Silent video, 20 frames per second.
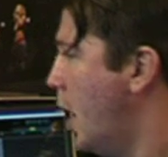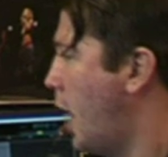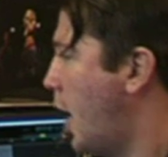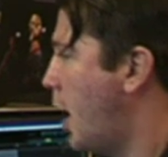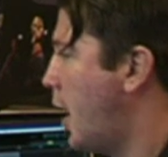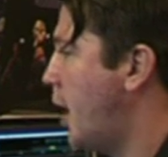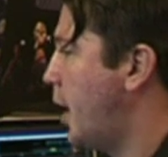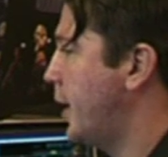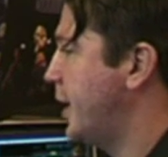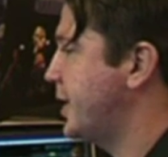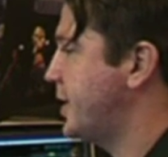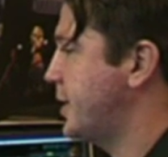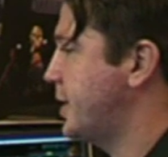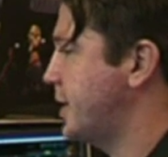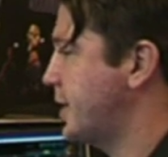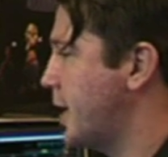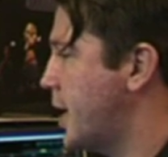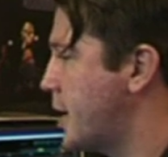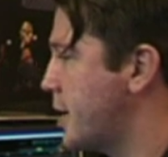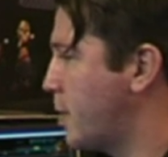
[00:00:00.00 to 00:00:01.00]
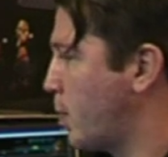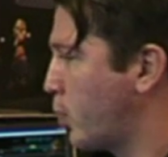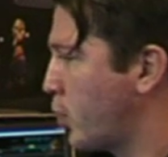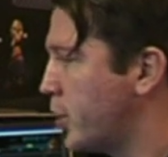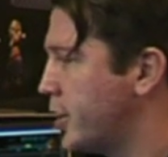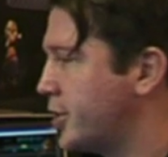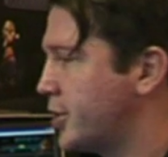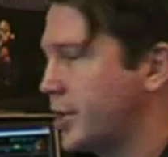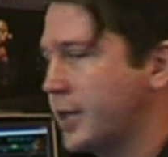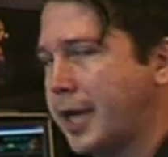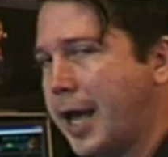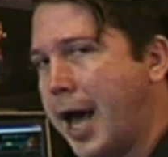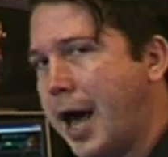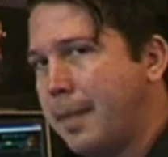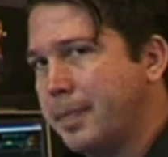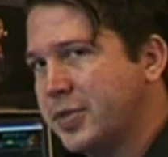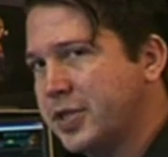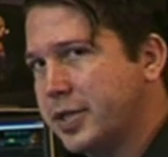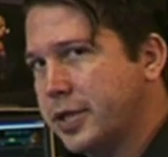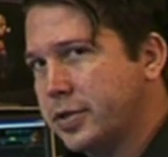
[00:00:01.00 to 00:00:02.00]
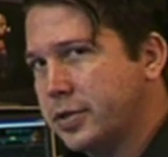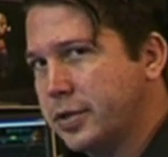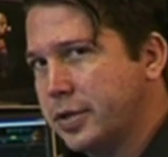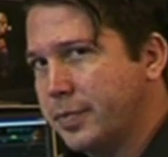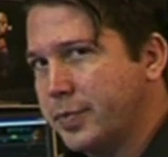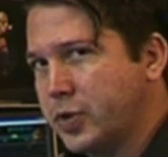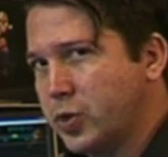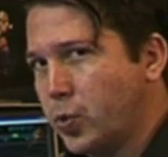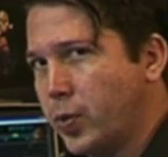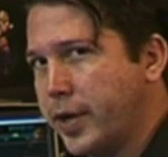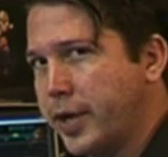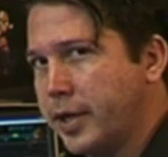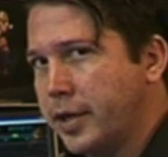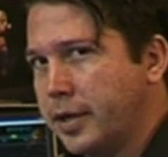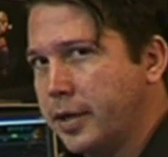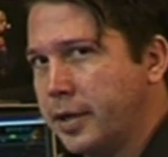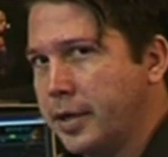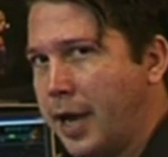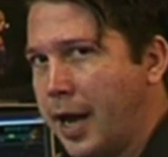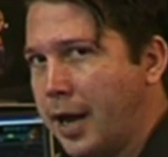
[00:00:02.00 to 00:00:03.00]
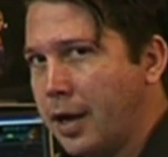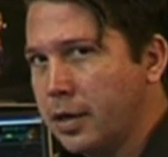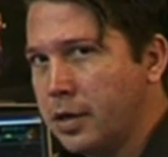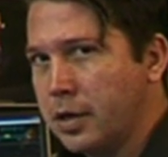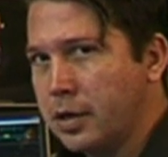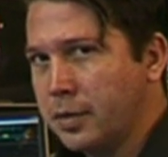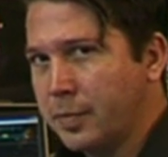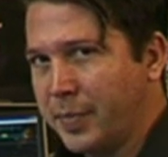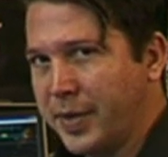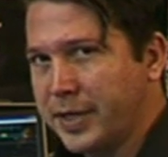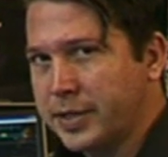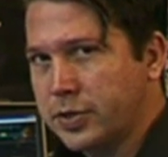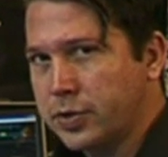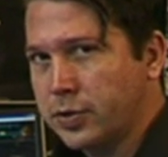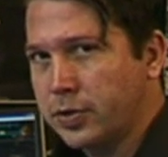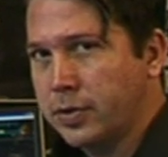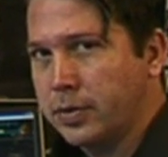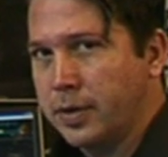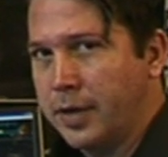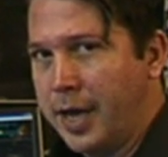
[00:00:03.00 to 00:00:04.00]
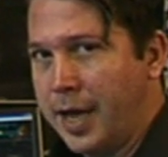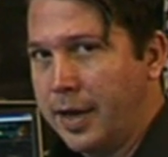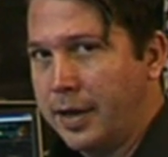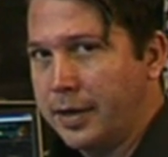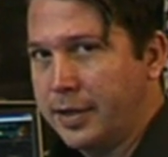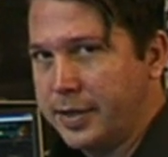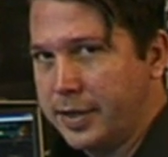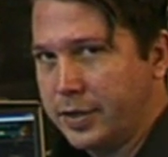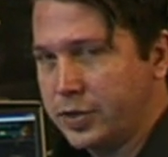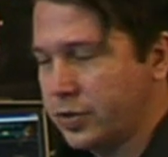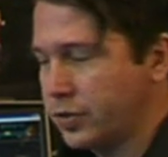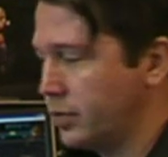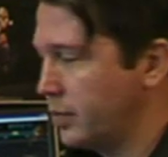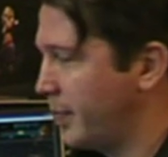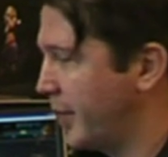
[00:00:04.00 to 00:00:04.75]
It's designed to bridge the gap essentially between an analog mixer and a digital